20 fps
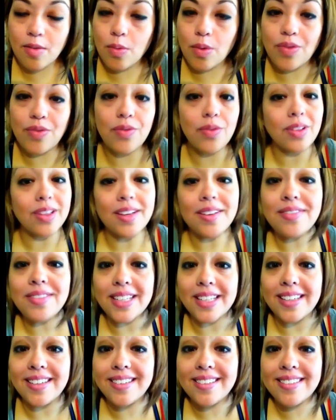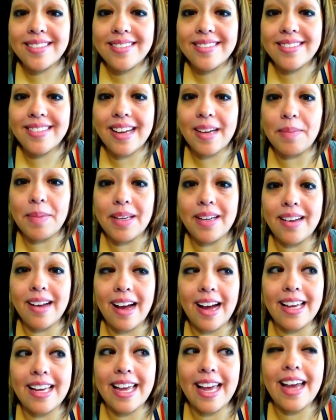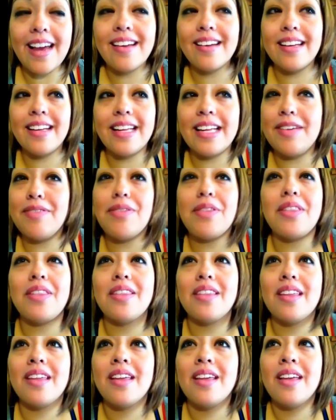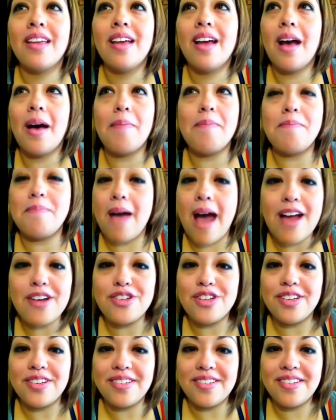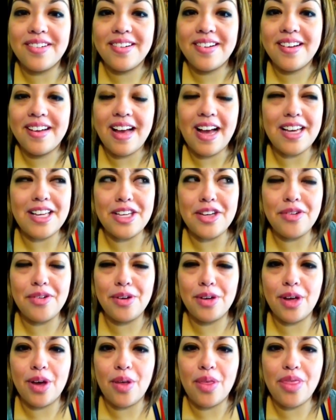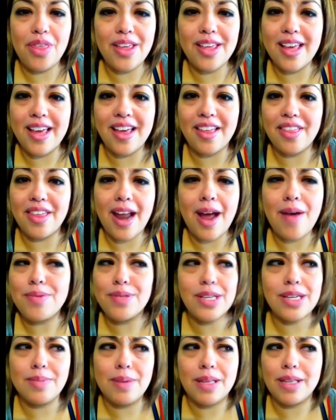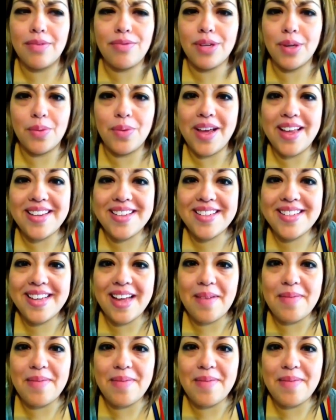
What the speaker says: We've lifted. I mean, I can't even imagine a year ago thinking that I was going to be lifting weights.